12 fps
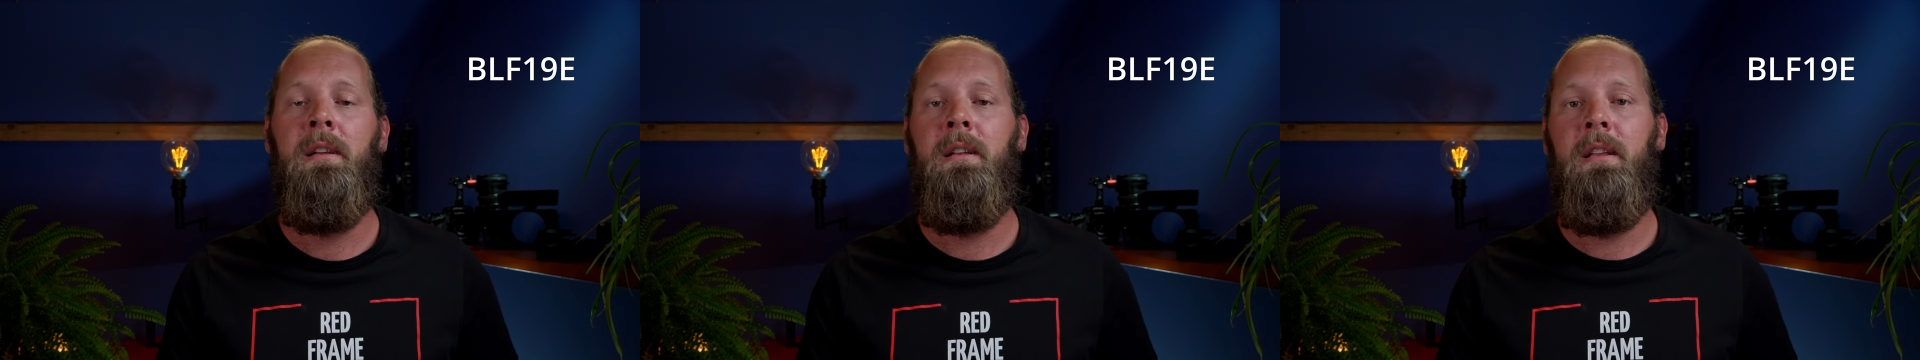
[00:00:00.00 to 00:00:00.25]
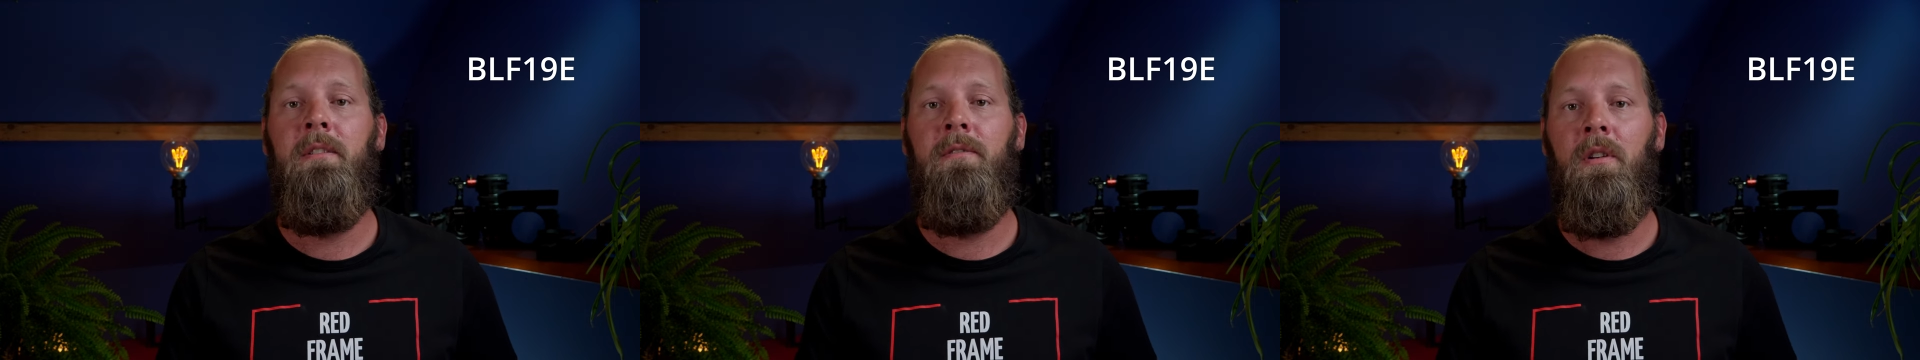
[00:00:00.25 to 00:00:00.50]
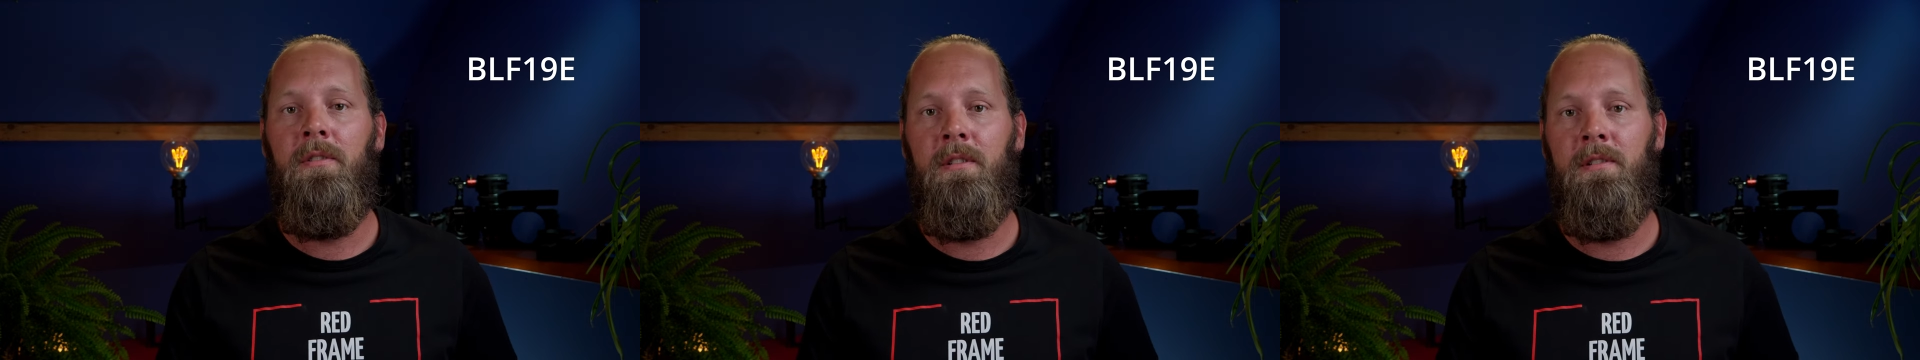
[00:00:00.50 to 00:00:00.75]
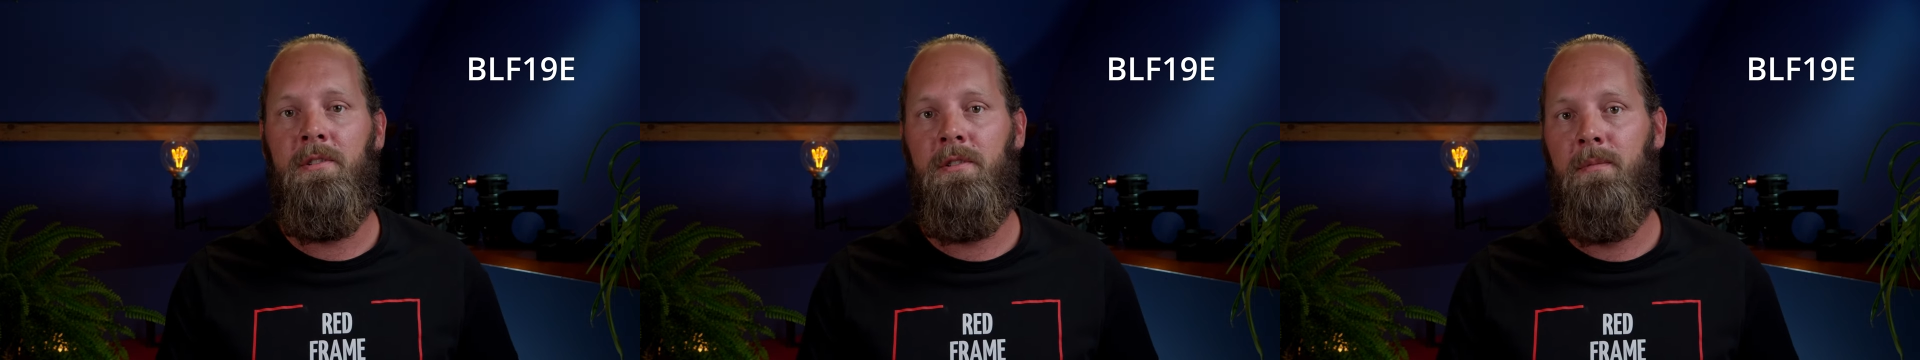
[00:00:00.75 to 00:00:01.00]
need a
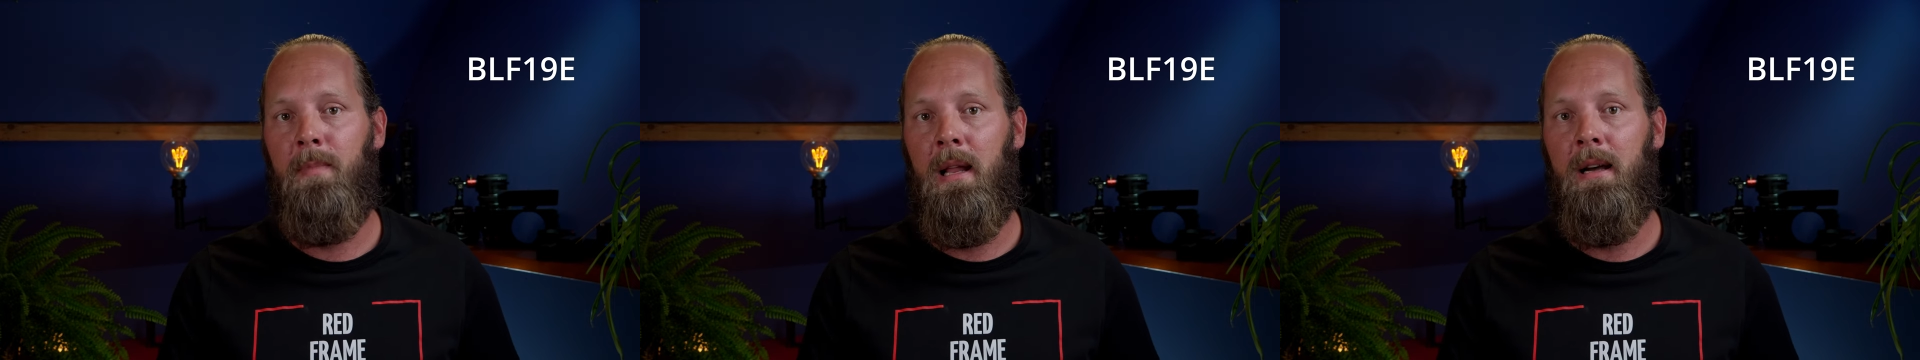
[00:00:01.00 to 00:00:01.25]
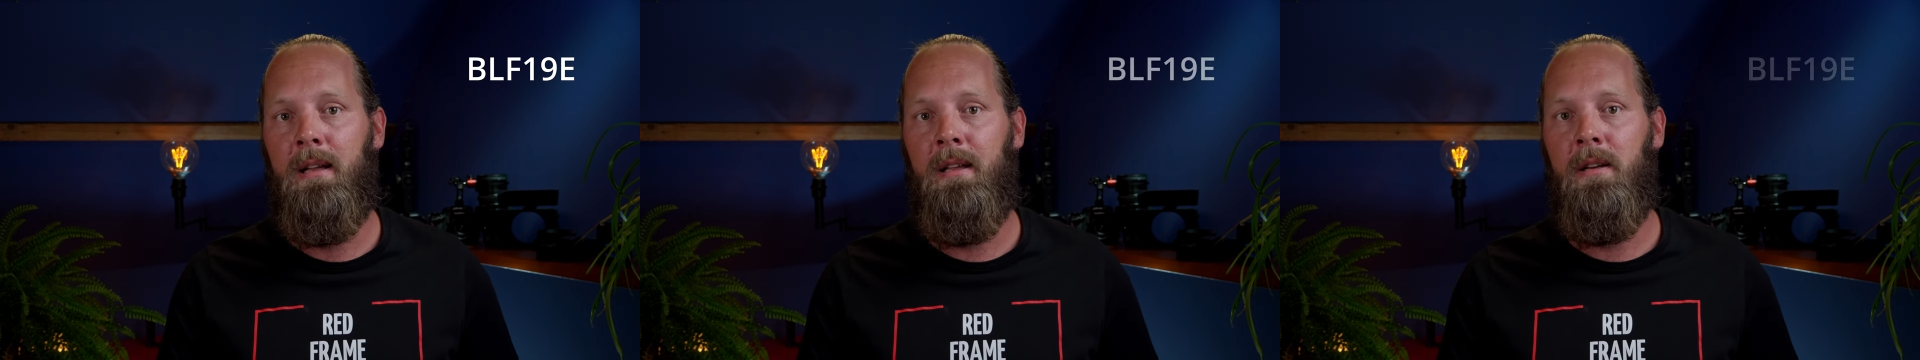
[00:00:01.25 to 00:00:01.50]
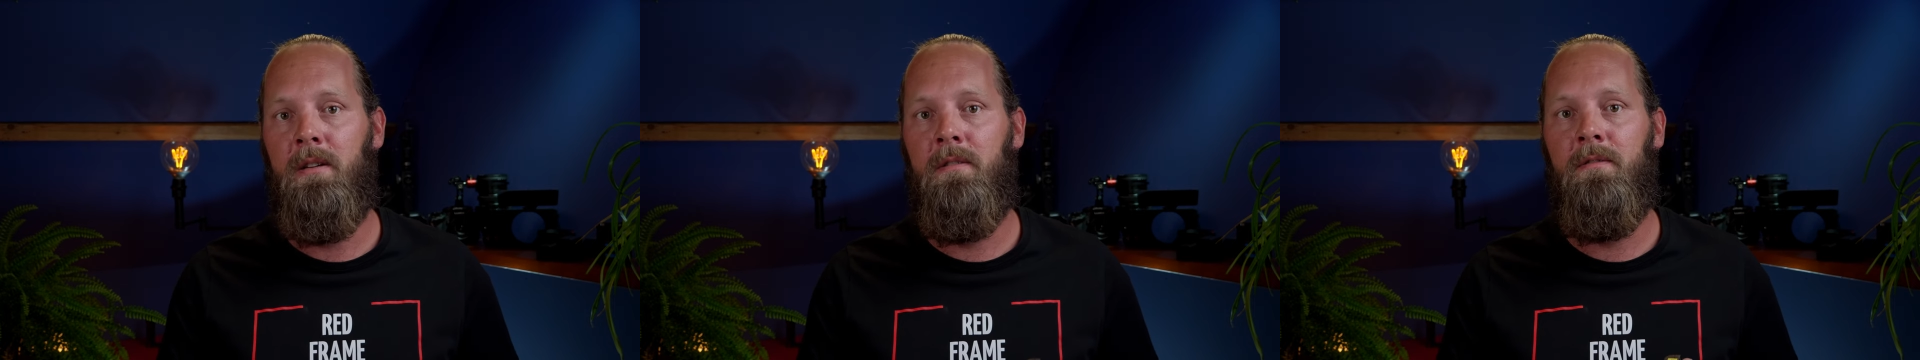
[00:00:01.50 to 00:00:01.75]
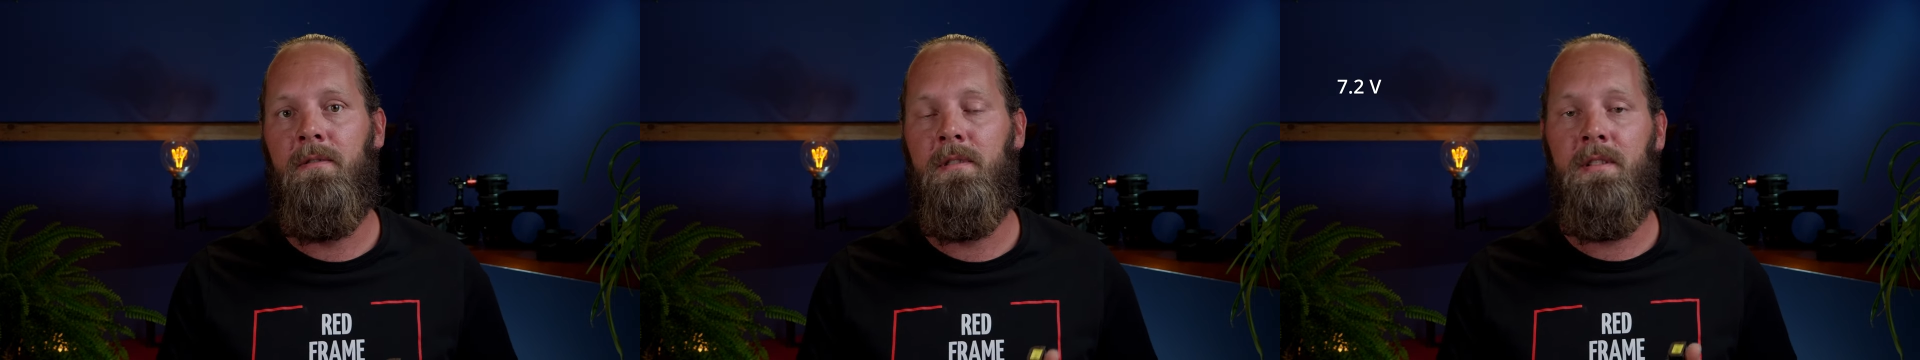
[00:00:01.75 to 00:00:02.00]
voltage supply
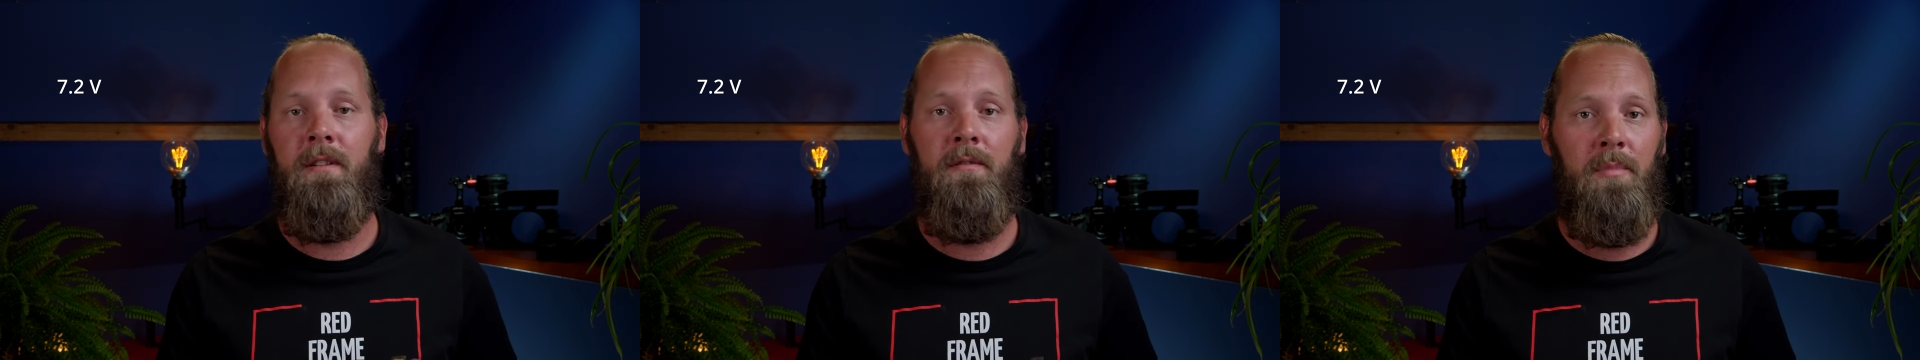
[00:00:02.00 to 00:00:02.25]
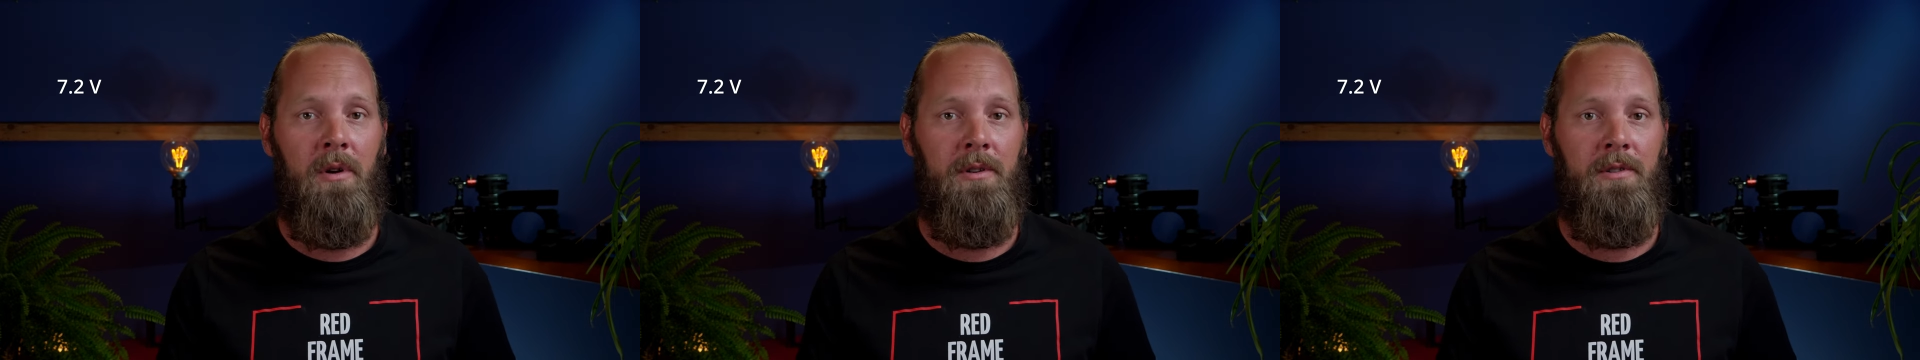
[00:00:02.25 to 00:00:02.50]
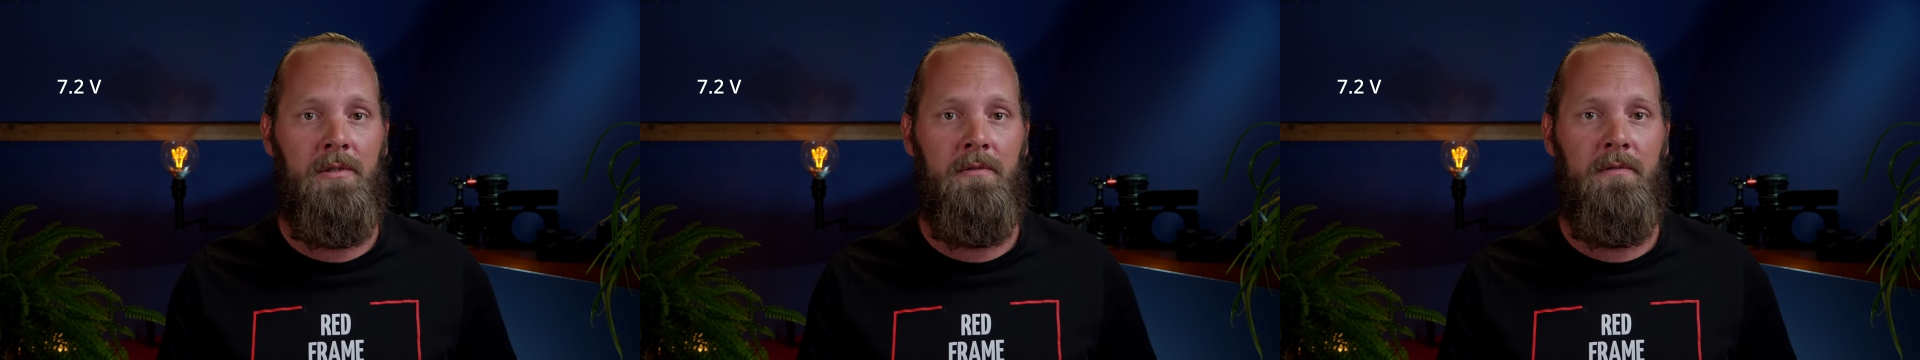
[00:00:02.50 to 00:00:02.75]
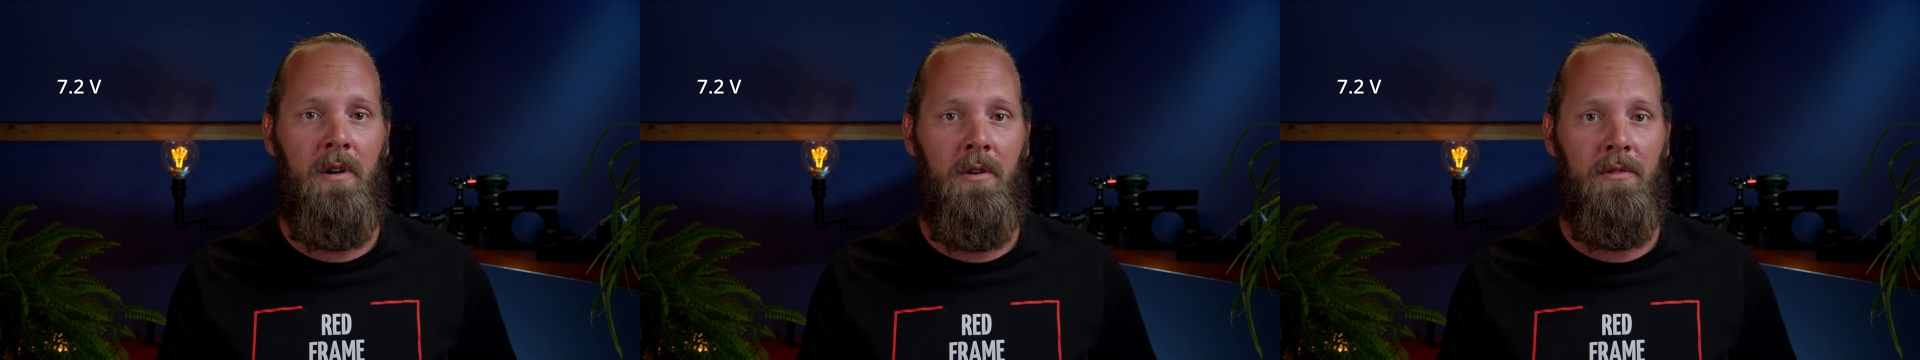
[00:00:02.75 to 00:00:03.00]
of
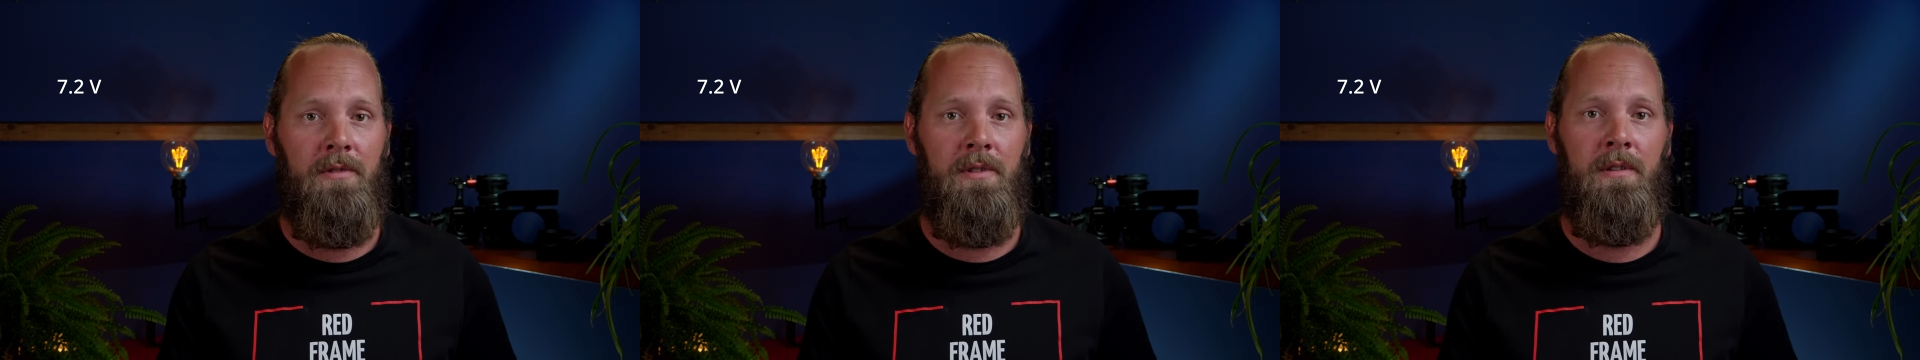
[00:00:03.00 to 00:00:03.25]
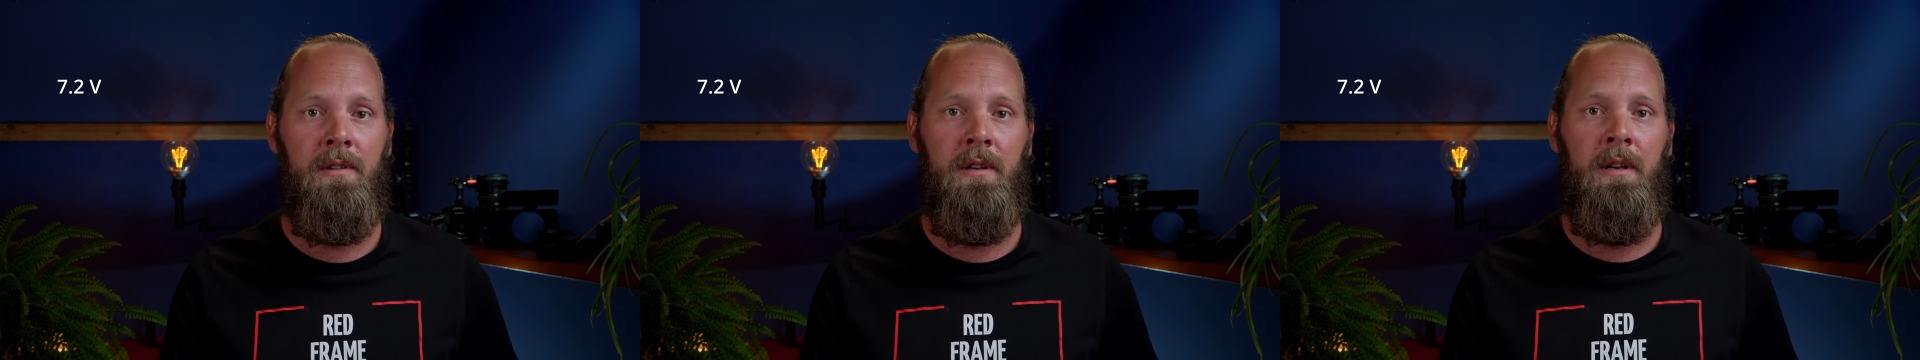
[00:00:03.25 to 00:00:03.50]
7.2 volts.